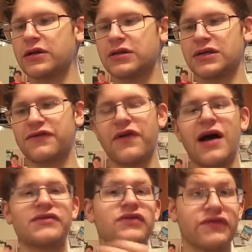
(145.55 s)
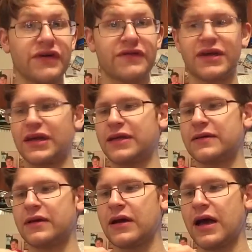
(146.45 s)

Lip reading: It says 5, so 15,